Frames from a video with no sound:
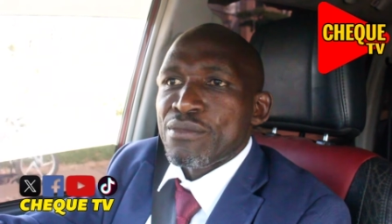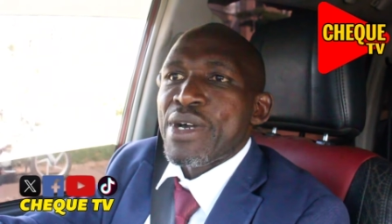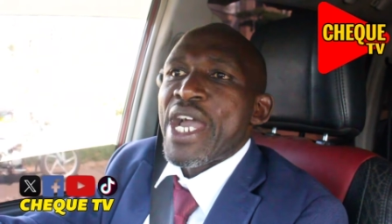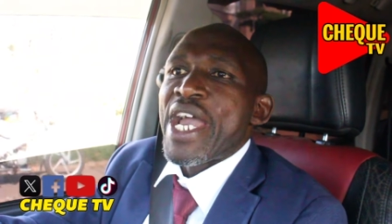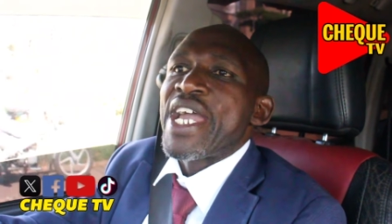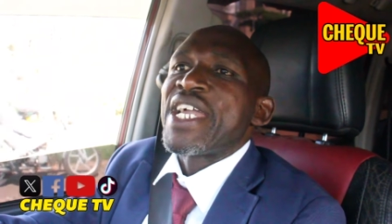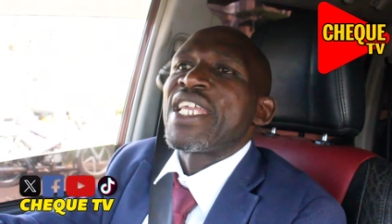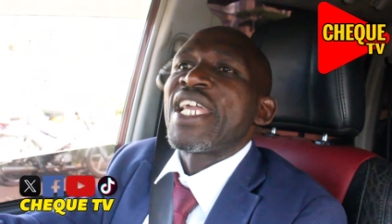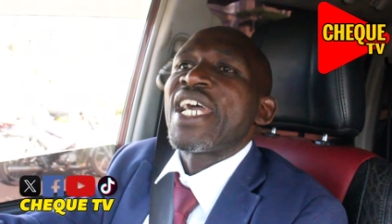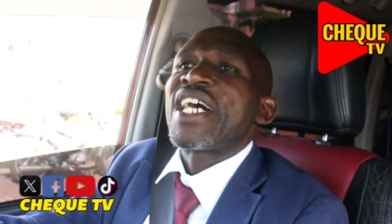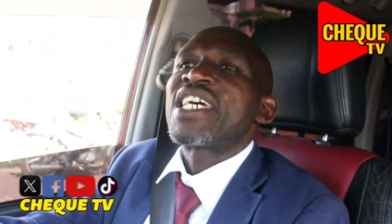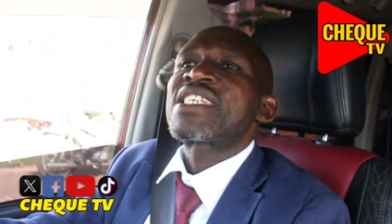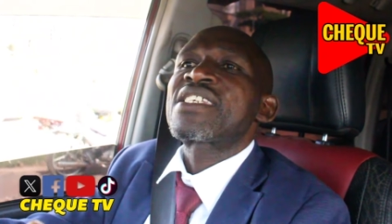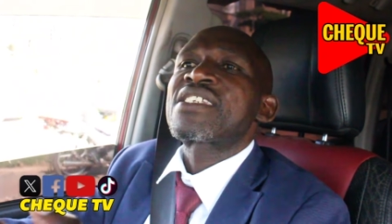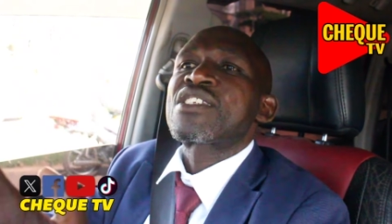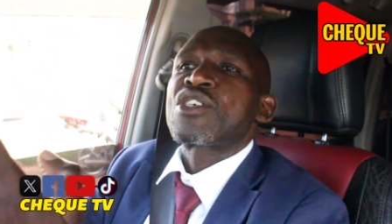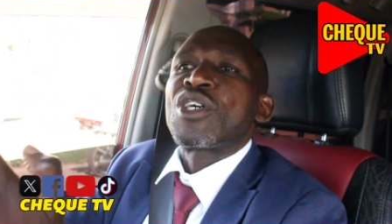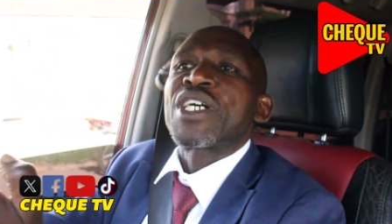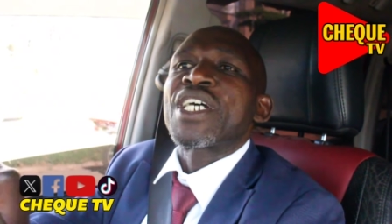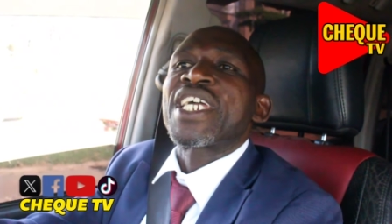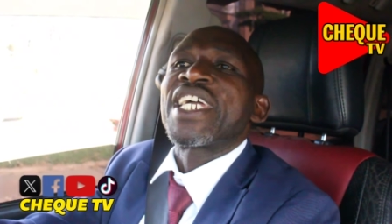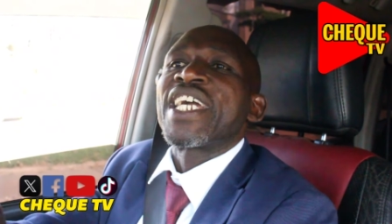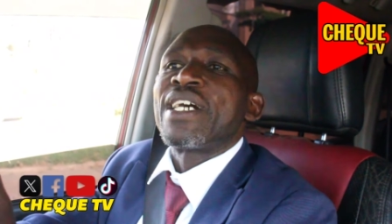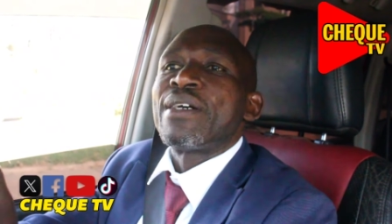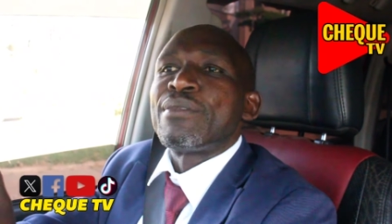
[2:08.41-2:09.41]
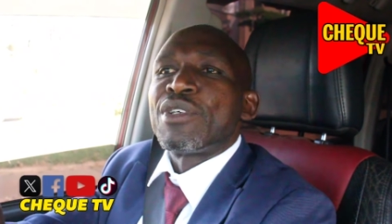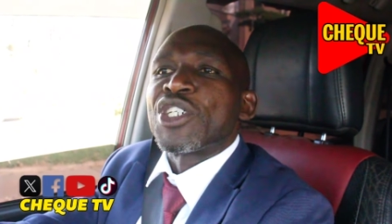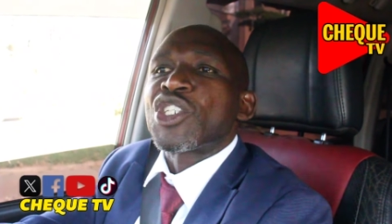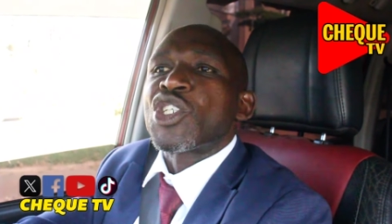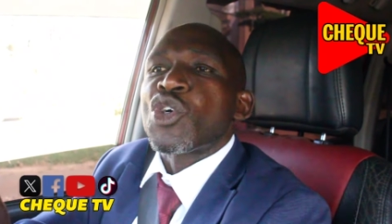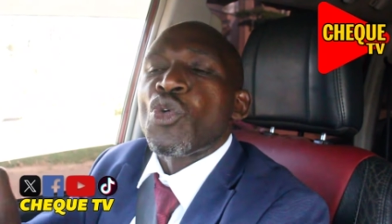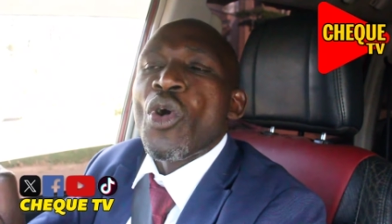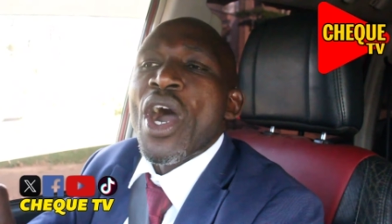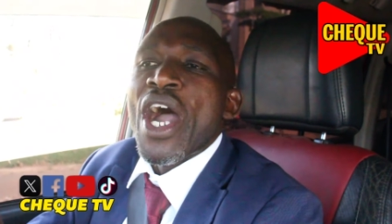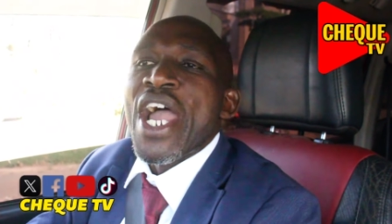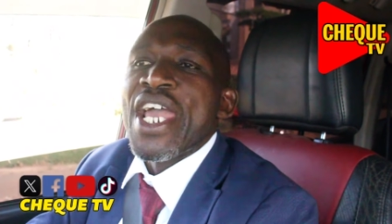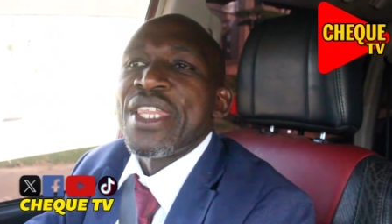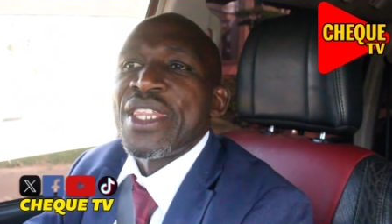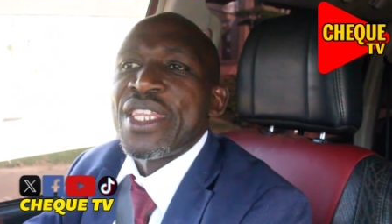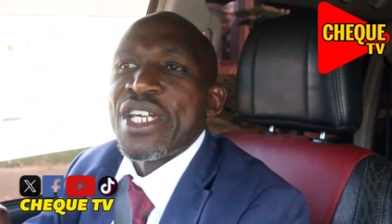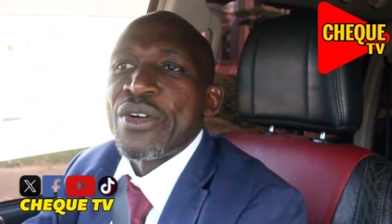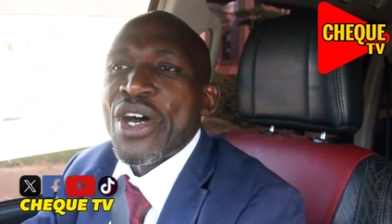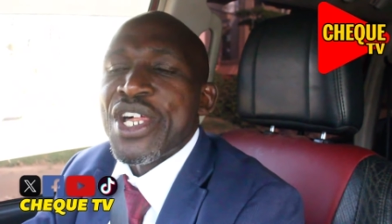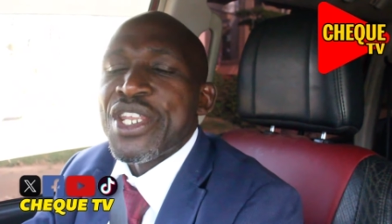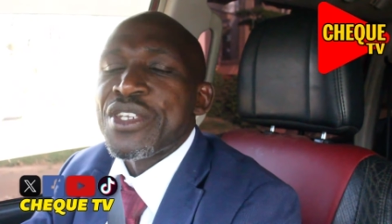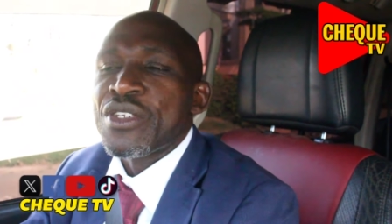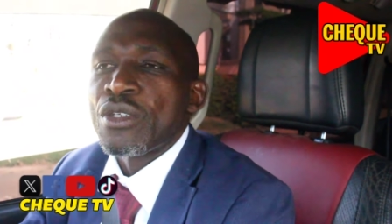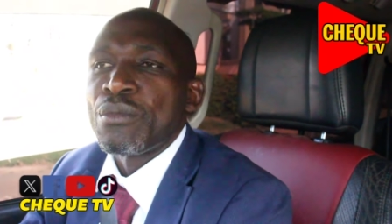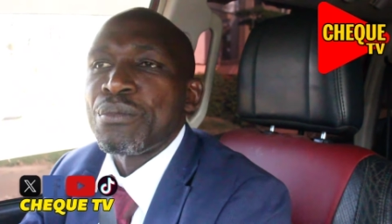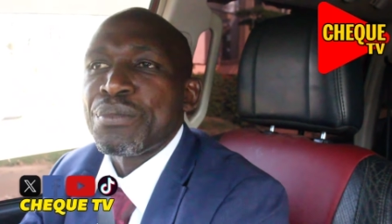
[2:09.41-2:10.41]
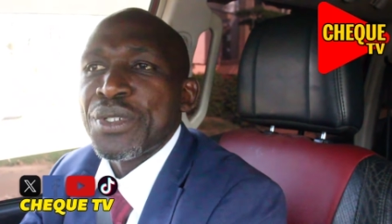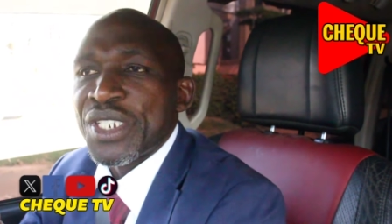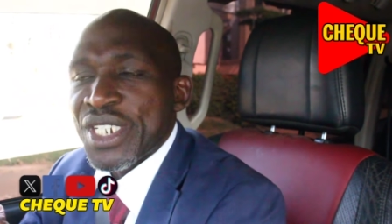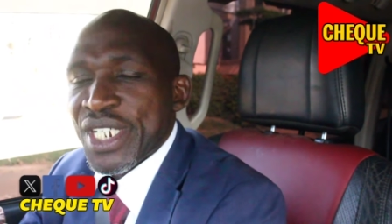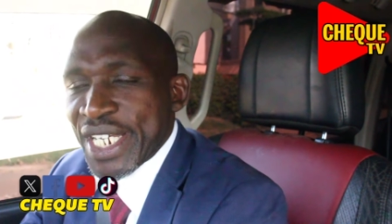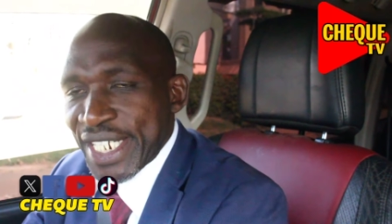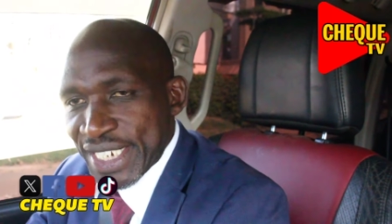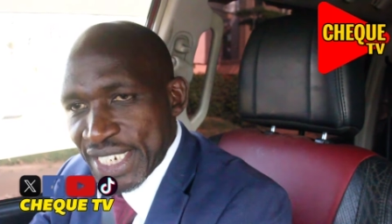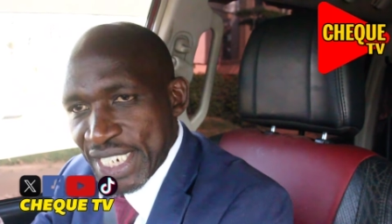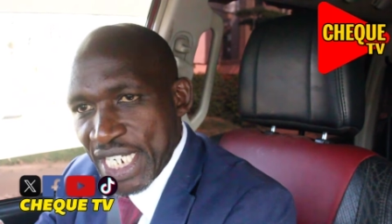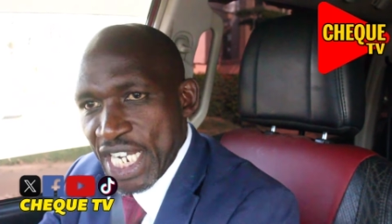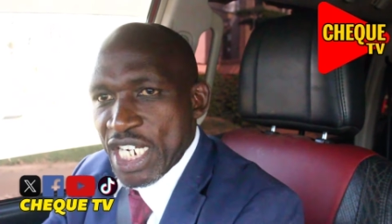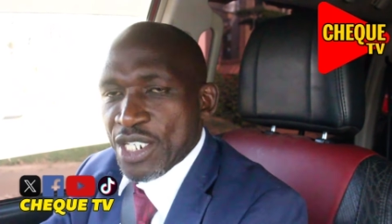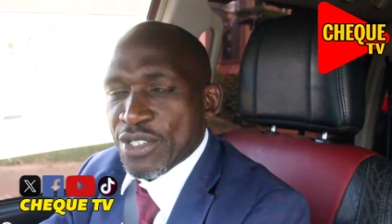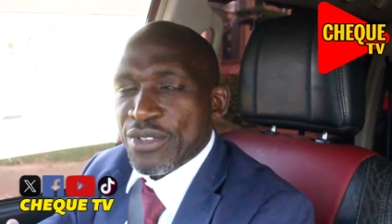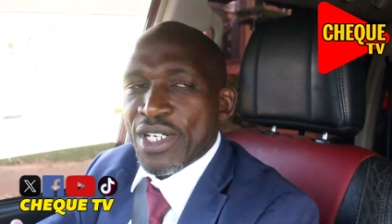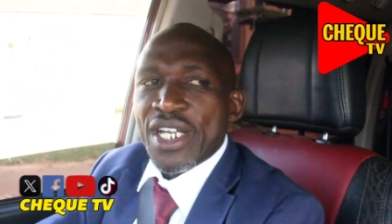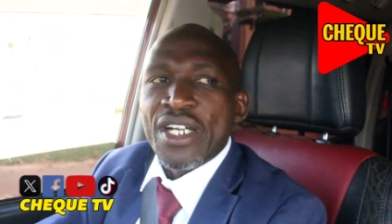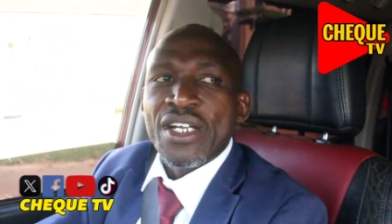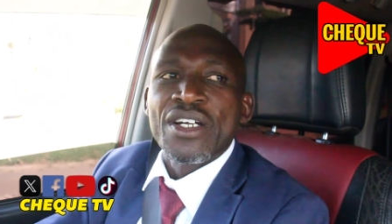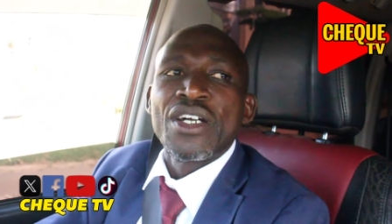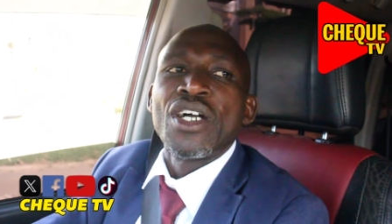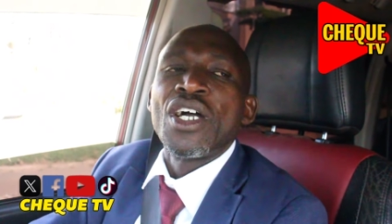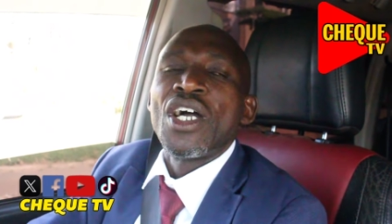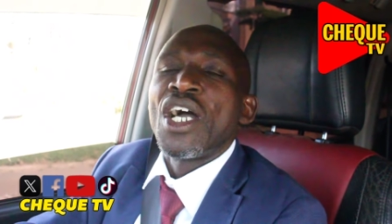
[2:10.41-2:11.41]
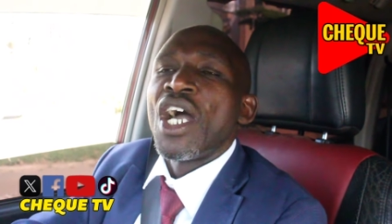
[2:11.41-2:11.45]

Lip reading: by just talking about why they want to impeach Gachagua